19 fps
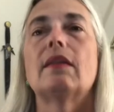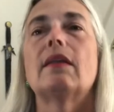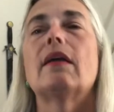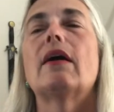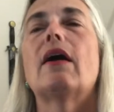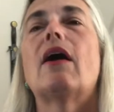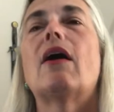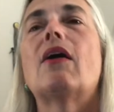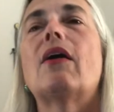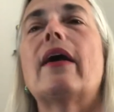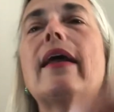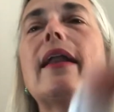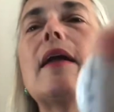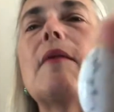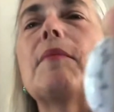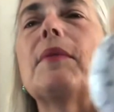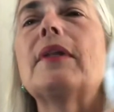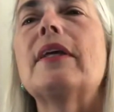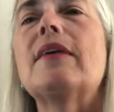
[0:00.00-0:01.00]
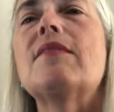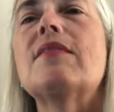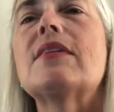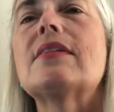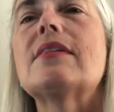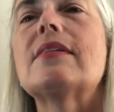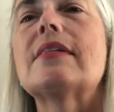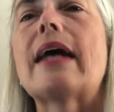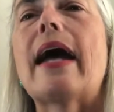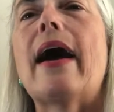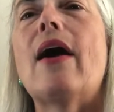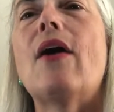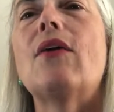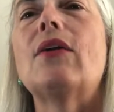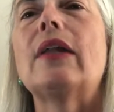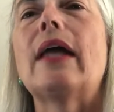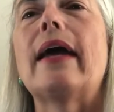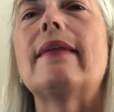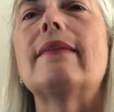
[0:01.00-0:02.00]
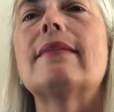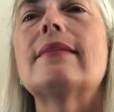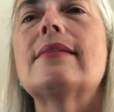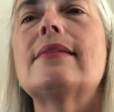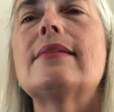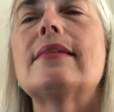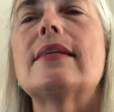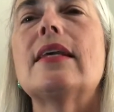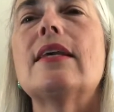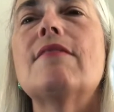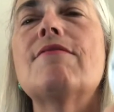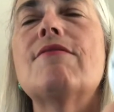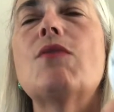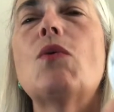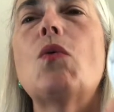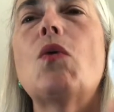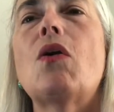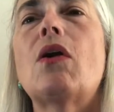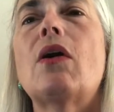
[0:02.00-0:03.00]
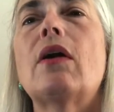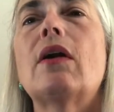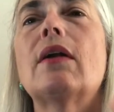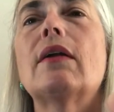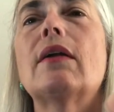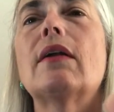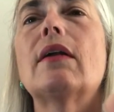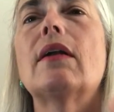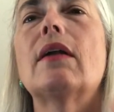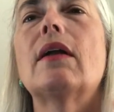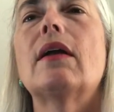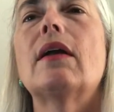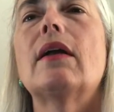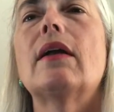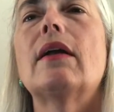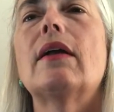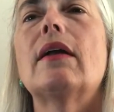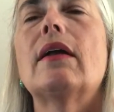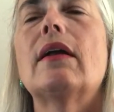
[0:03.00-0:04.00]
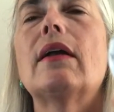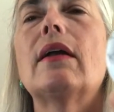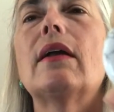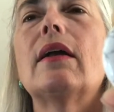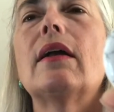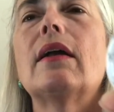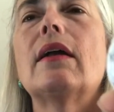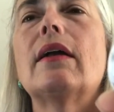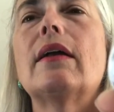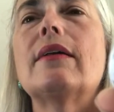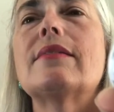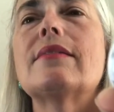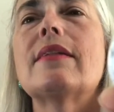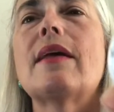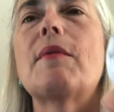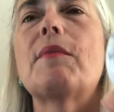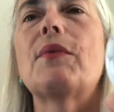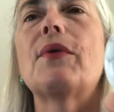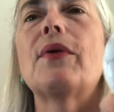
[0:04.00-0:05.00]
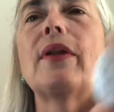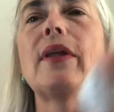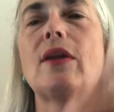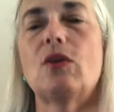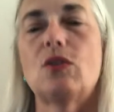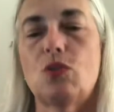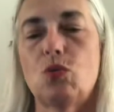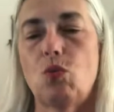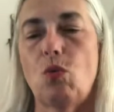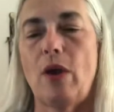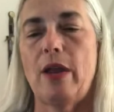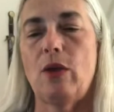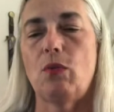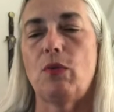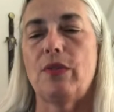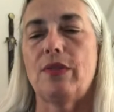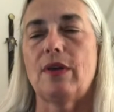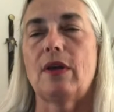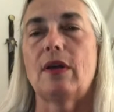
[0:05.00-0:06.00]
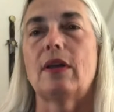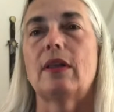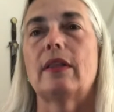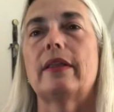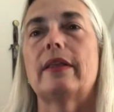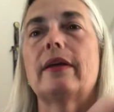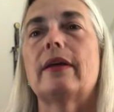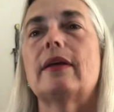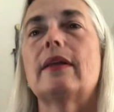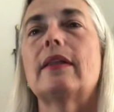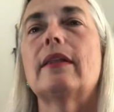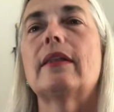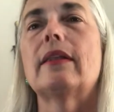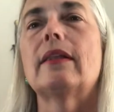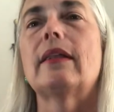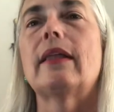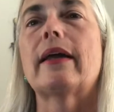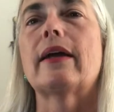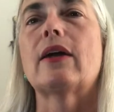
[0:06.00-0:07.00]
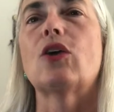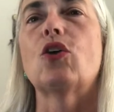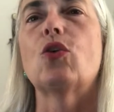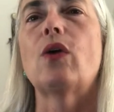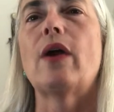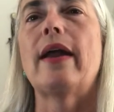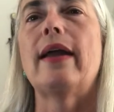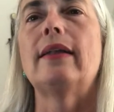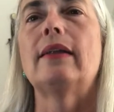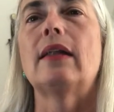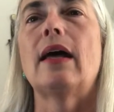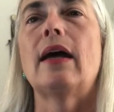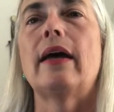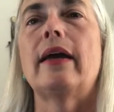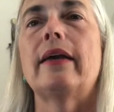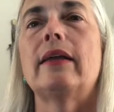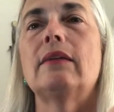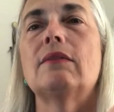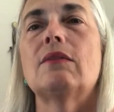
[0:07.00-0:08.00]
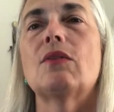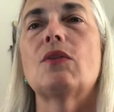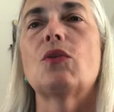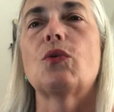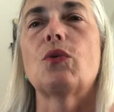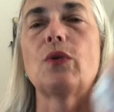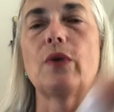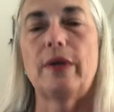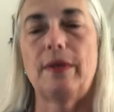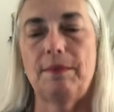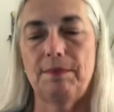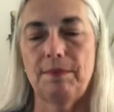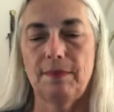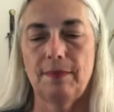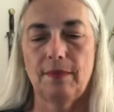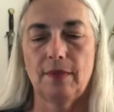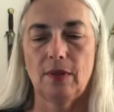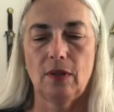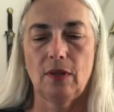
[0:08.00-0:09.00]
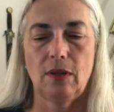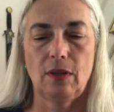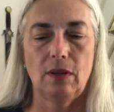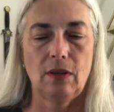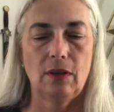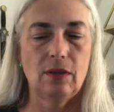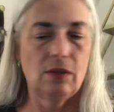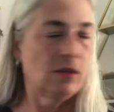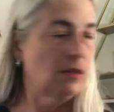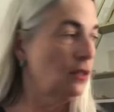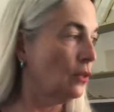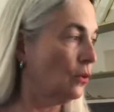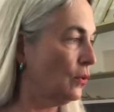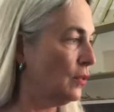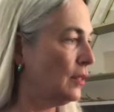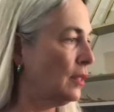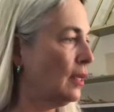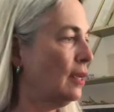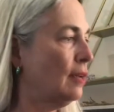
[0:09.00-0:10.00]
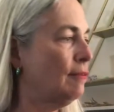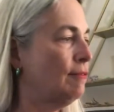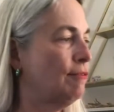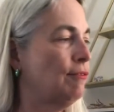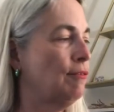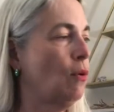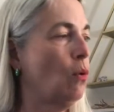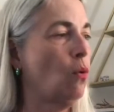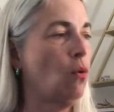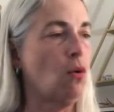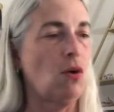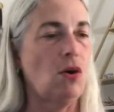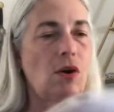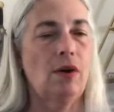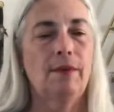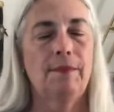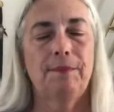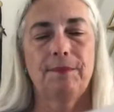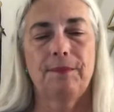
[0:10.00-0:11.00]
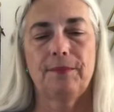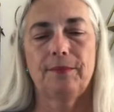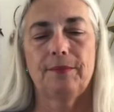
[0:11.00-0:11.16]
all right, I believe this is a Howlite. This is E4. Isn't that pretty? It's white with a like a gray line through it. So it's E4.